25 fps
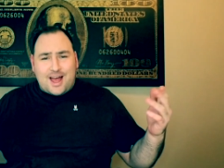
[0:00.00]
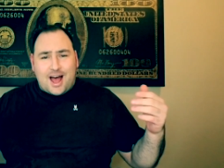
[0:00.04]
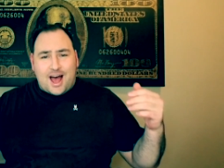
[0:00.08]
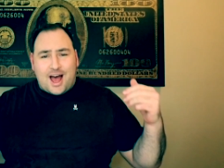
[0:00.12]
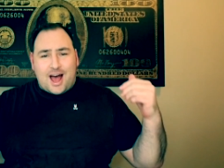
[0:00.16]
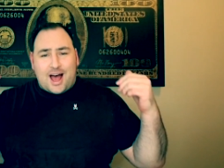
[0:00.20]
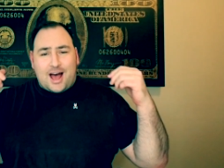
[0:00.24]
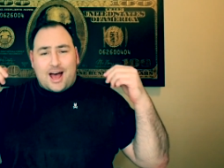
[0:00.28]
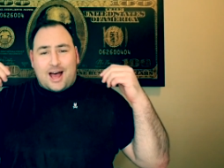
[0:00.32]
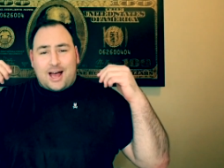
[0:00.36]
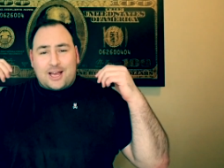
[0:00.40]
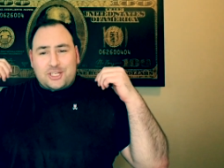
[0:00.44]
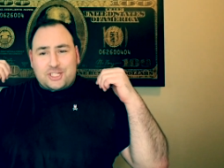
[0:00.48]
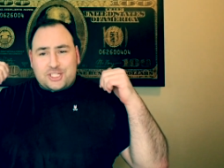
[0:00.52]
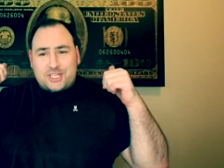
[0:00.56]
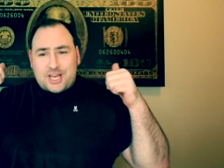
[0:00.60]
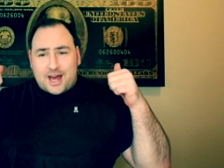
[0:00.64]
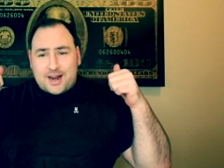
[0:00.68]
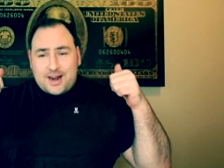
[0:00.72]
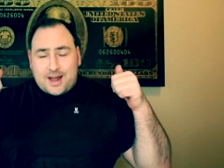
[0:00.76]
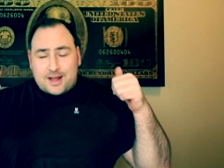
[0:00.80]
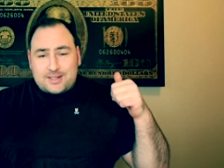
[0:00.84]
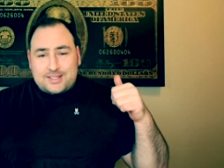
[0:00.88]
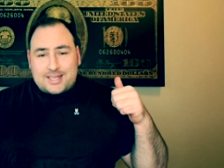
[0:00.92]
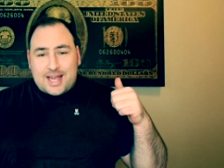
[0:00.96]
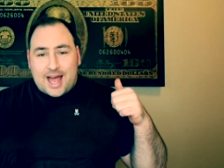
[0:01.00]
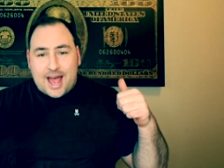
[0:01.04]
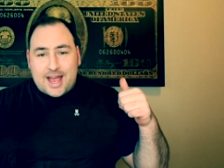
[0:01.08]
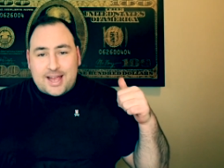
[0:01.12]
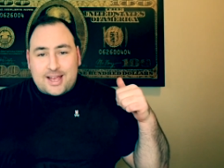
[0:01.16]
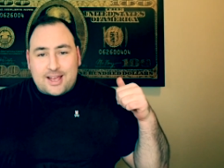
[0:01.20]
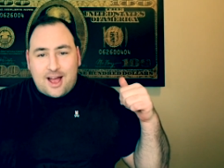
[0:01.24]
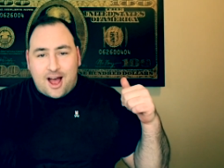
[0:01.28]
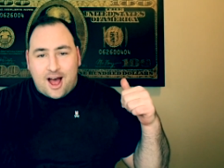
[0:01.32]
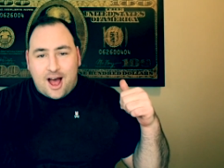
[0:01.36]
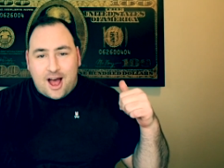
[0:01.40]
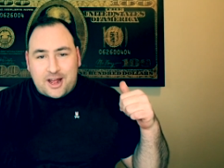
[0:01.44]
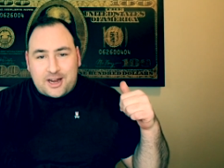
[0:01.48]
Uh, shout out to
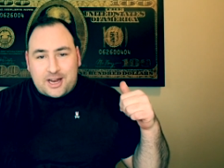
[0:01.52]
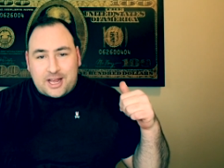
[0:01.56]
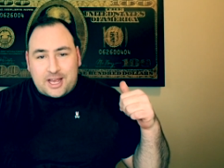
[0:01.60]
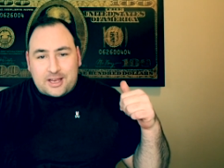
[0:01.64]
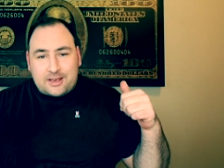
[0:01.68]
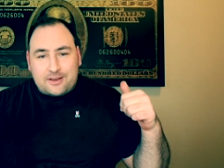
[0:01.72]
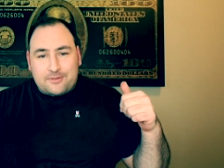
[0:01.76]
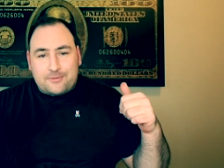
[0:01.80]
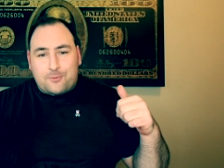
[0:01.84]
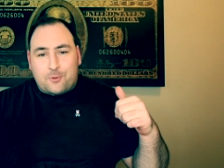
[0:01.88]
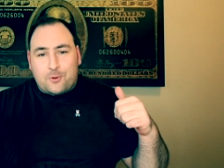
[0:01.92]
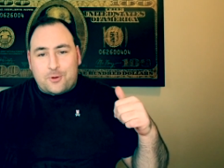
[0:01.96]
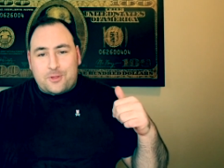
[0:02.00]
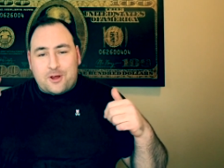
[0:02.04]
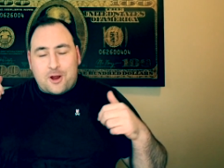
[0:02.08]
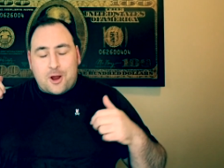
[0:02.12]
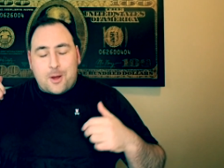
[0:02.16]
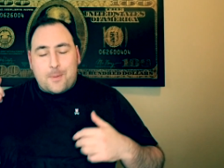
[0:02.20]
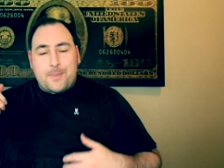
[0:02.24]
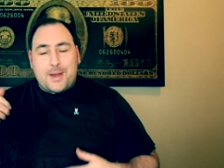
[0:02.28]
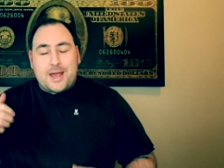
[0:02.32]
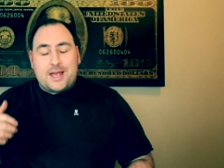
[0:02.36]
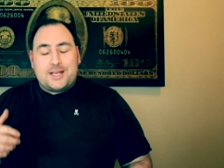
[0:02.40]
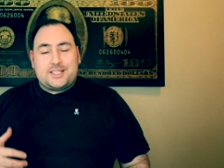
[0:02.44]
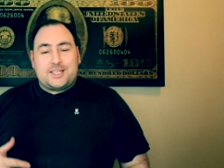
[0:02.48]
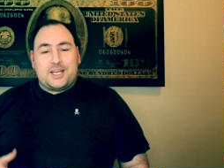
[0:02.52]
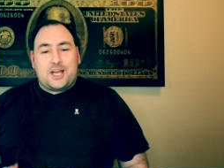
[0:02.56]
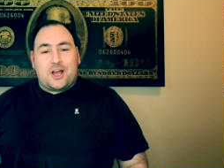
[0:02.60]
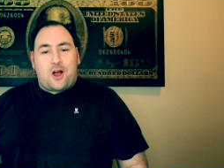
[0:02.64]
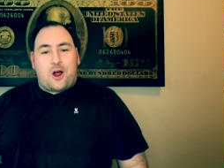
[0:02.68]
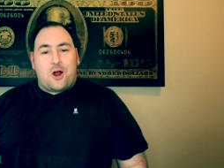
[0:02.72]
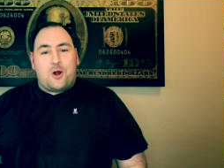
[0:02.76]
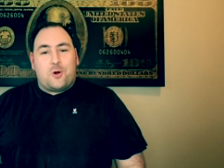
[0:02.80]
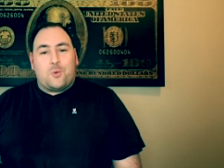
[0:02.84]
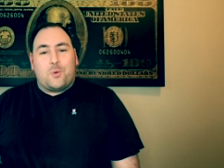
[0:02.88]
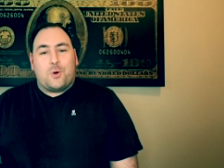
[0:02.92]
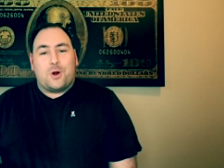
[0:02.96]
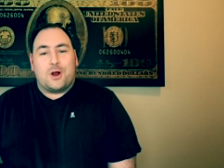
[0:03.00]
Iconic for their amazing
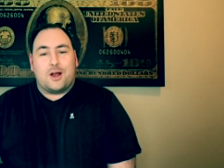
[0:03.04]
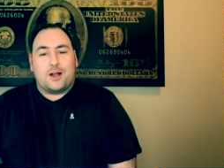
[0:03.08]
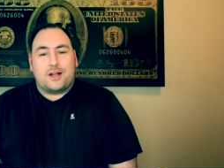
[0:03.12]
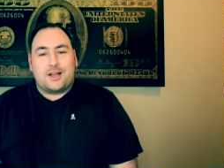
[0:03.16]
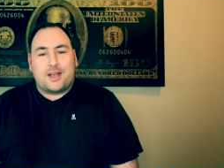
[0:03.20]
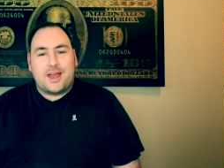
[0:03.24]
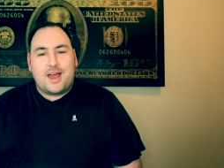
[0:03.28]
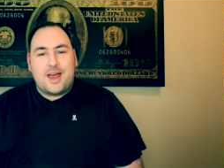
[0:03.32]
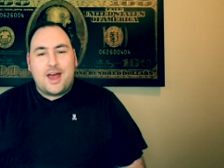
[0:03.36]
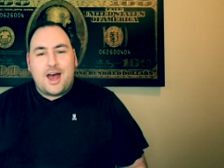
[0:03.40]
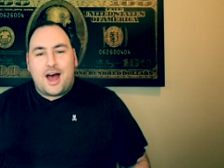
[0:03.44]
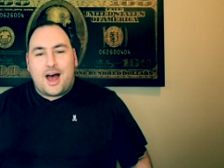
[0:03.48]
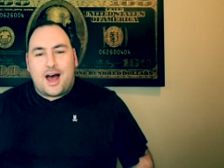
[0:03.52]
artwork.